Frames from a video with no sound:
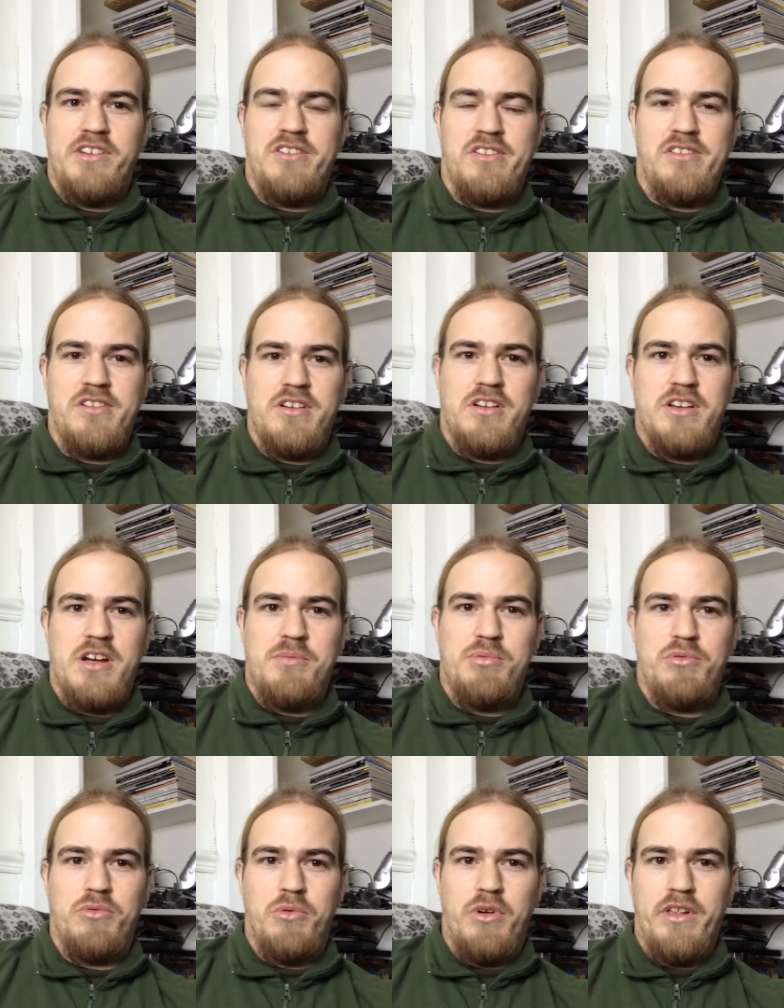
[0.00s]
It's just a
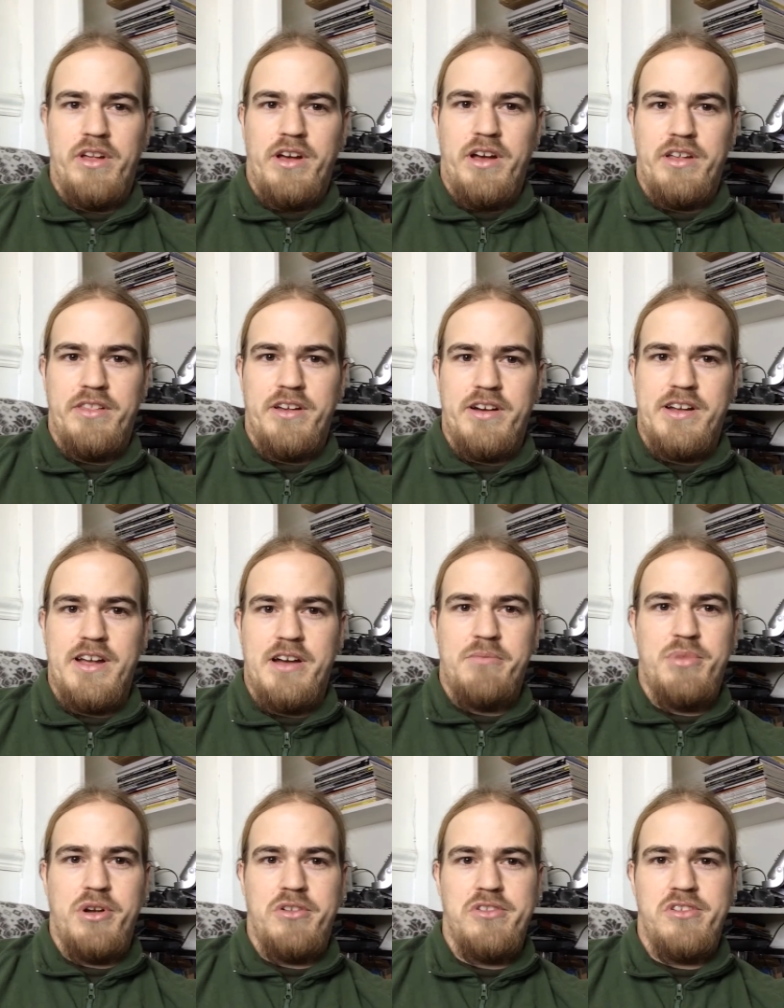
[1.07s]
couple that I
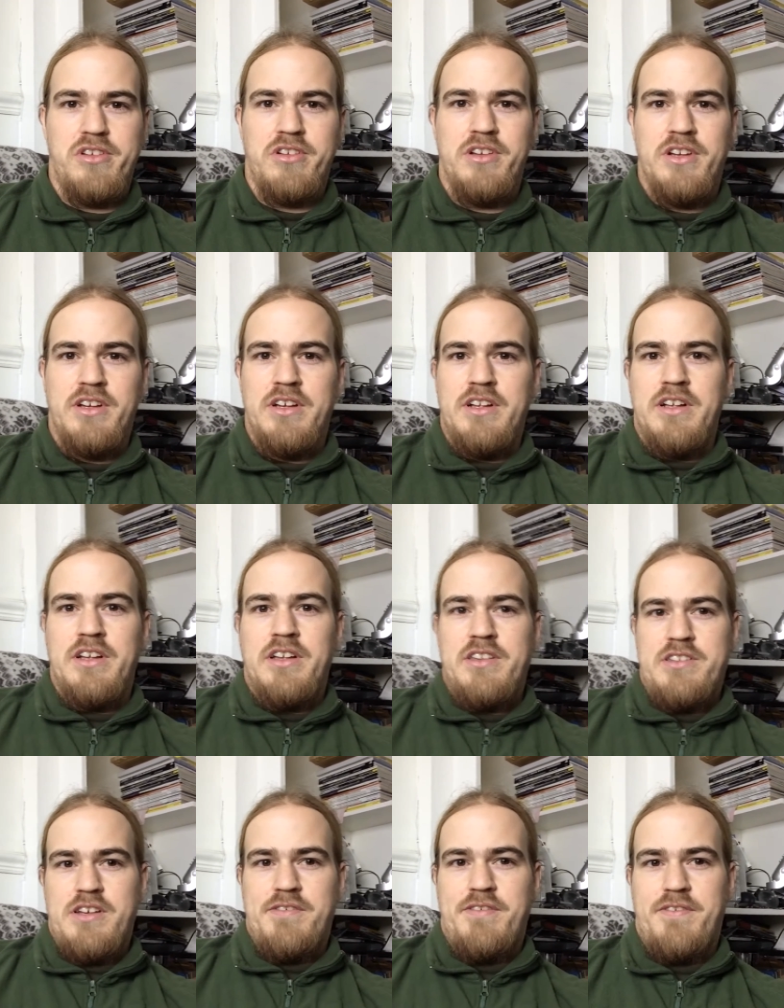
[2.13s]
can't post to.
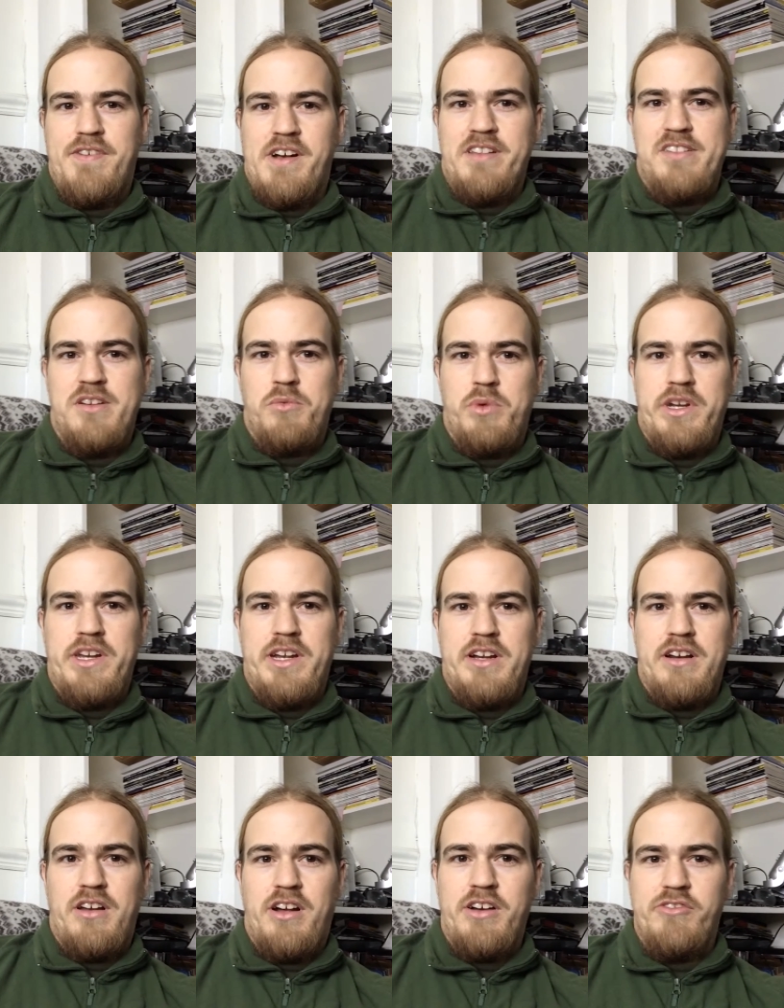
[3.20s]
So if you fancy
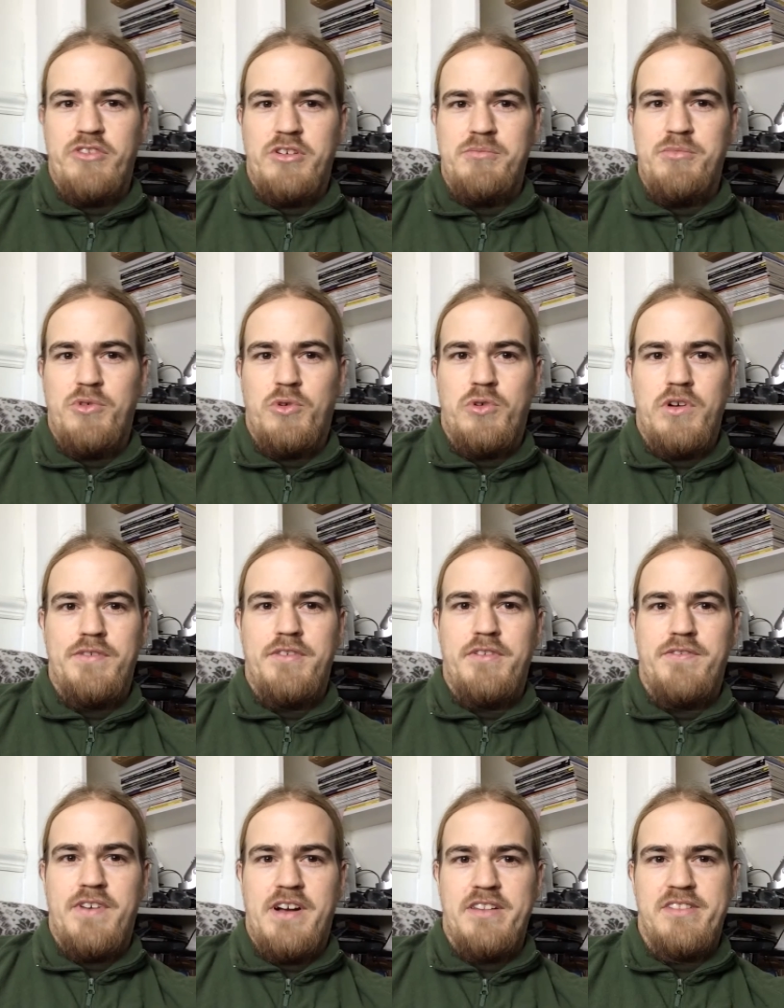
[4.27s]
winning Lightroom, or if you
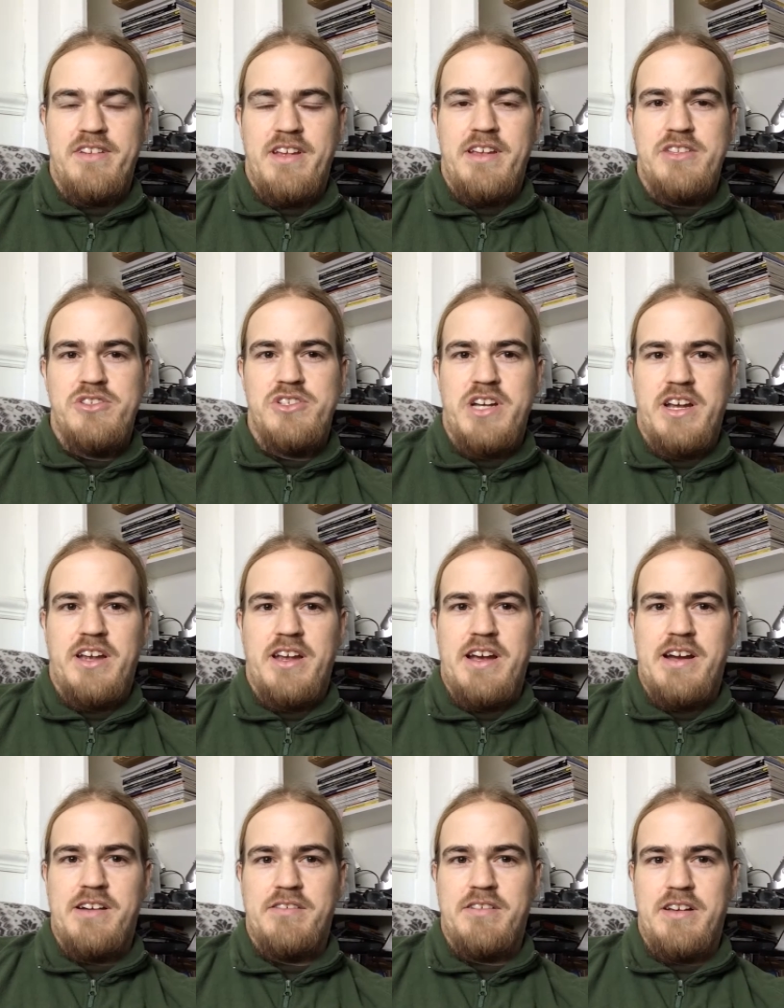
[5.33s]
fancy checking
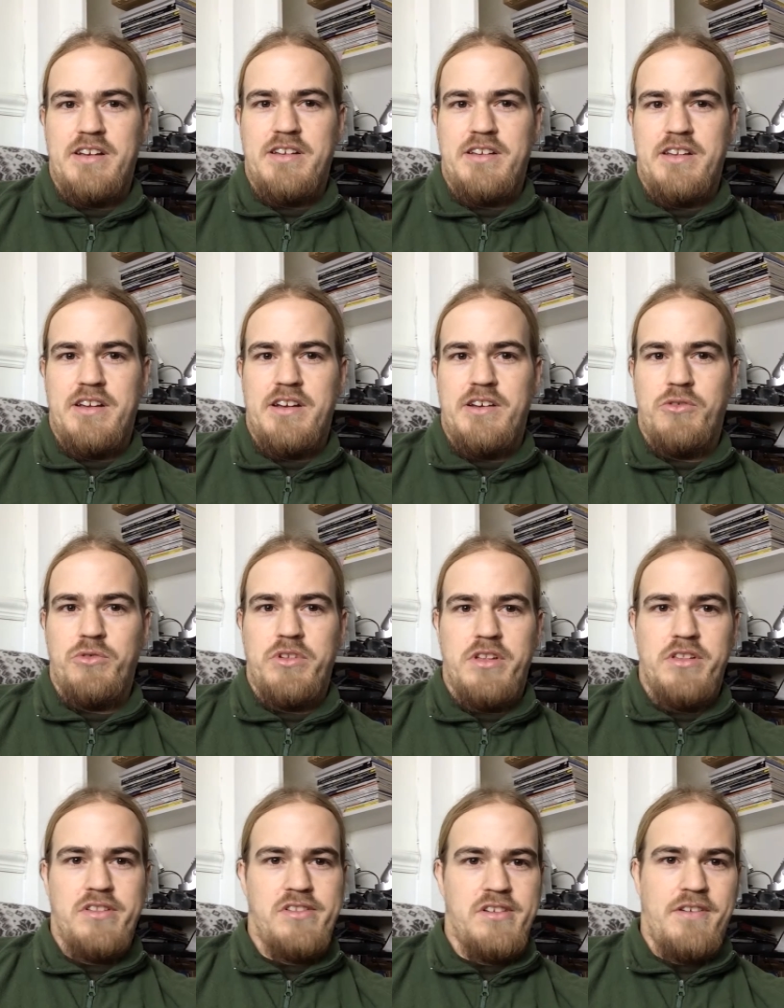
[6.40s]
out all the
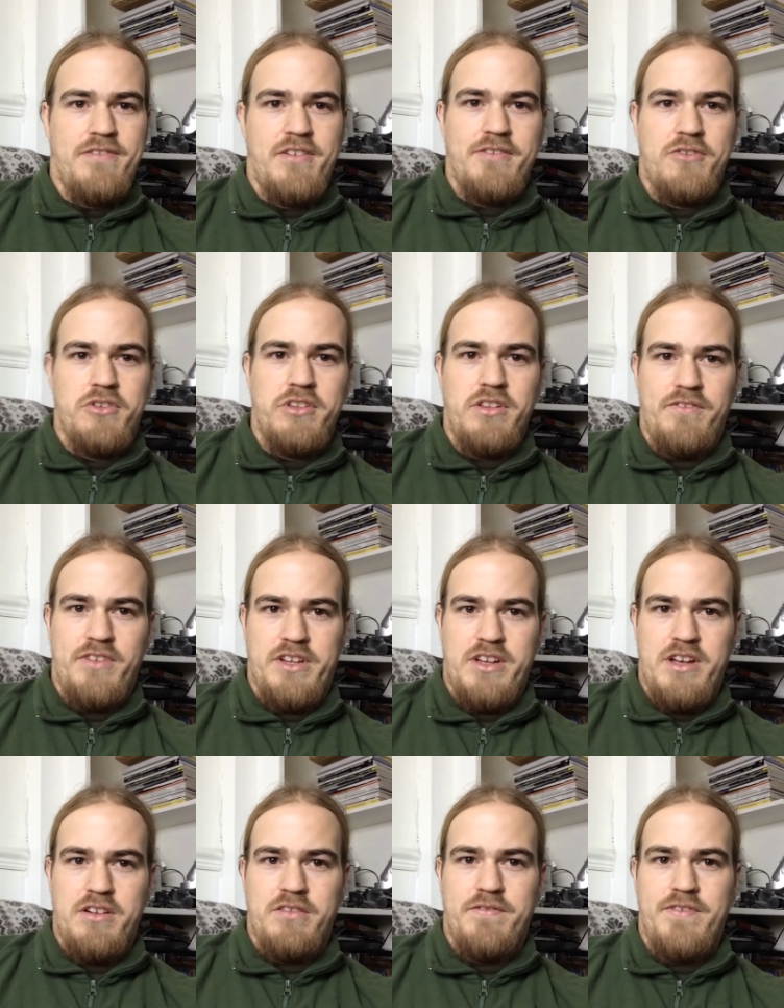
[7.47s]
other stuff that I've got in the
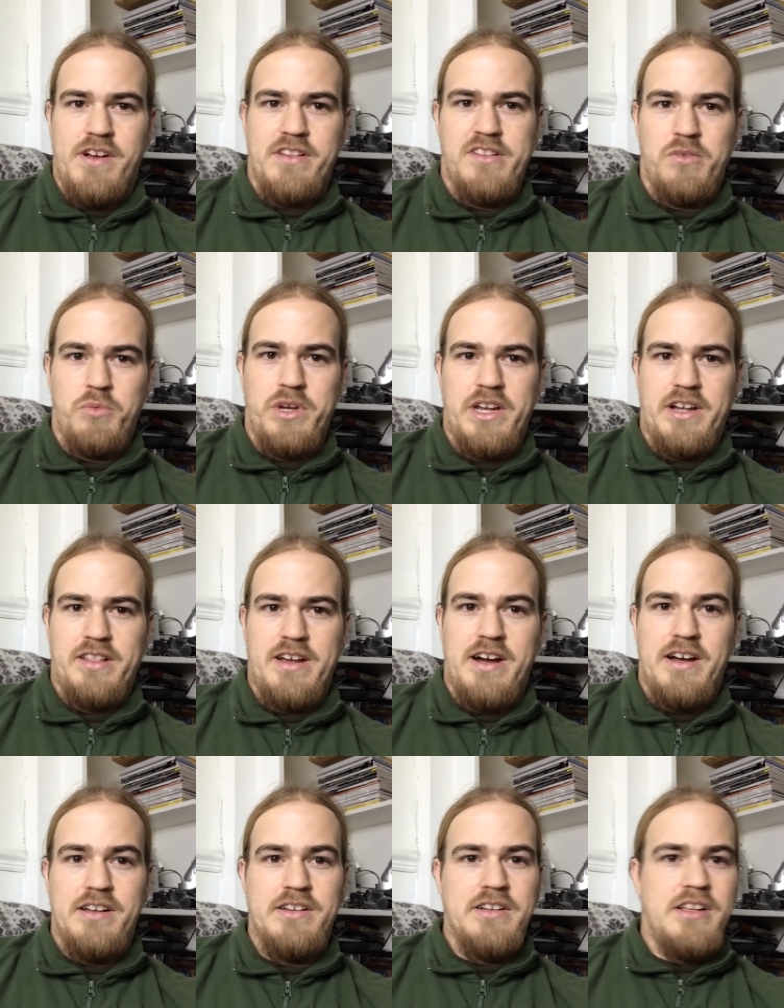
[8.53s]
video and fancy winning
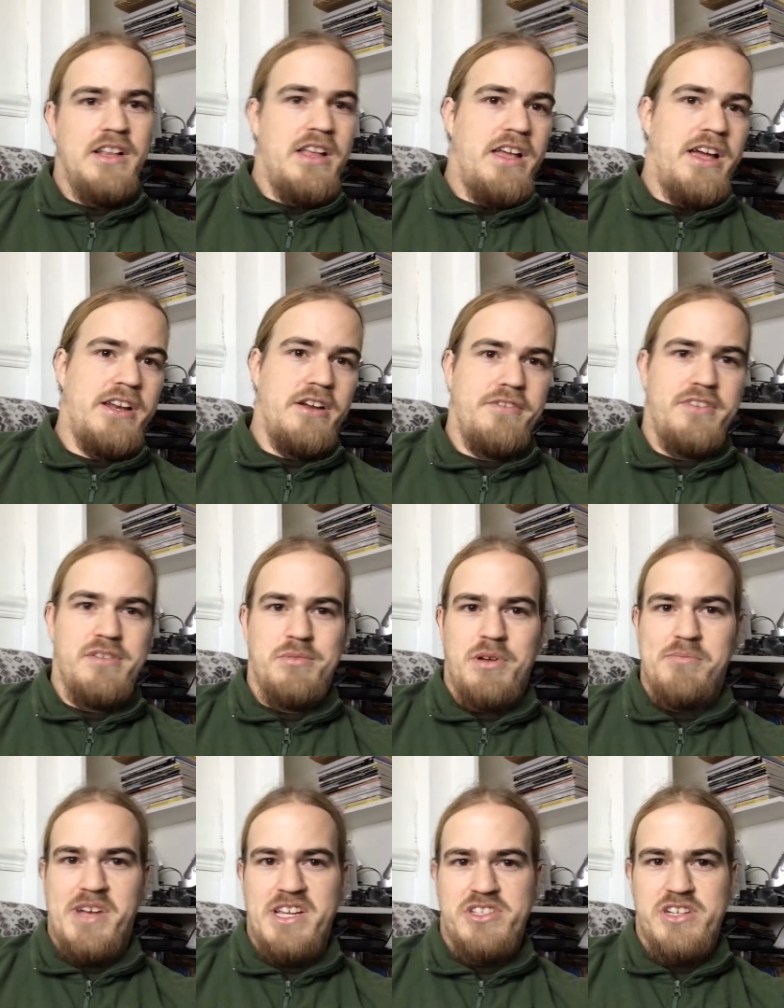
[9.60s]
that, head over to my
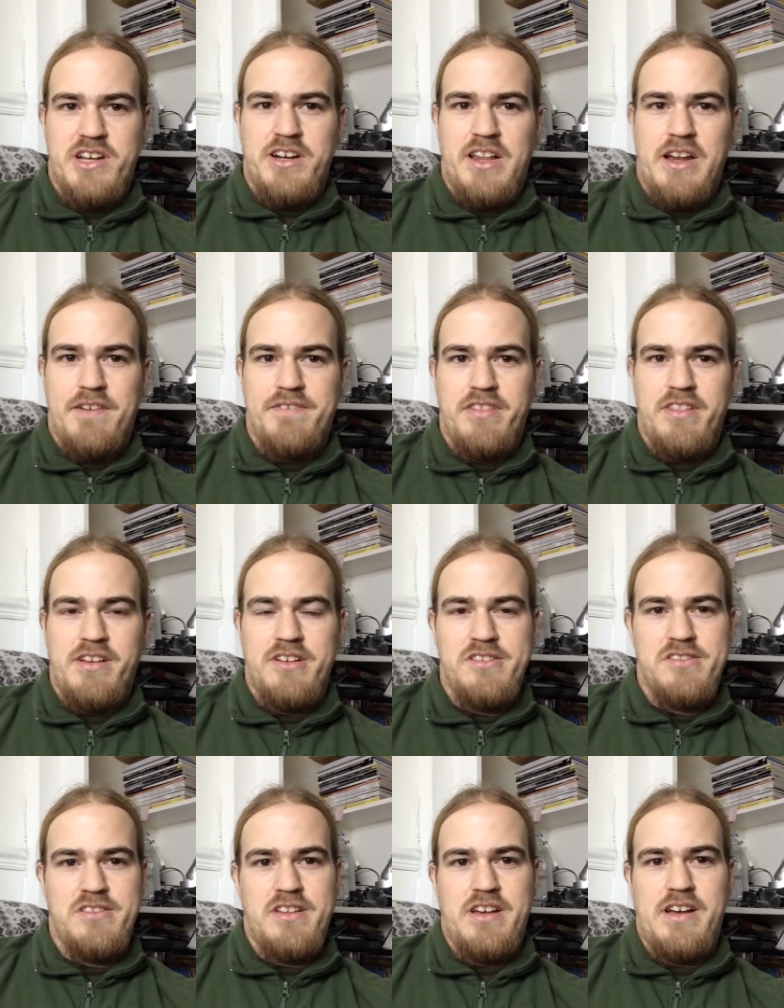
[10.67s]
main channel after
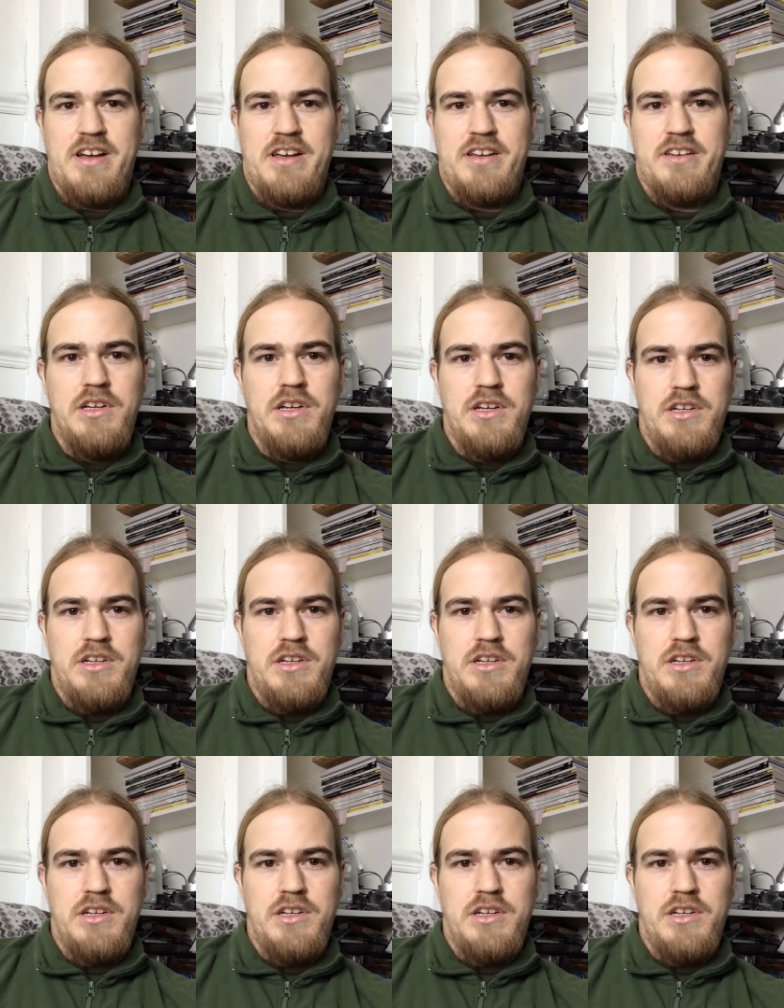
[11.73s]
this and